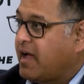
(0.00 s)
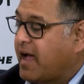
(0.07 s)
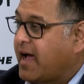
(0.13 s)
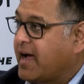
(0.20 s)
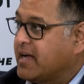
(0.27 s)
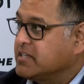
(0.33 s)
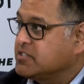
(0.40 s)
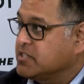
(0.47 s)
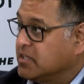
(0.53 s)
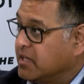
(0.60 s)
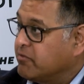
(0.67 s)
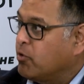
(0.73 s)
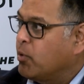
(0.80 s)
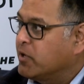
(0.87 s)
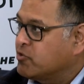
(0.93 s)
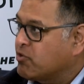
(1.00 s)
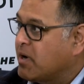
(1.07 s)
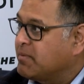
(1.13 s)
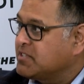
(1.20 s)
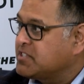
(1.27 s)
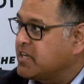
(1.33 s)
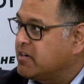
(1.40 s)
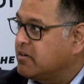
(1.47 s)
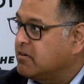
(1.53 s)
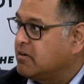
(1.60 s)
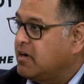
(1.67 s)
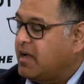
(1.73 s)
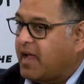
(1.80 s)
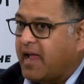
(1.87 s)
as the level one trauma center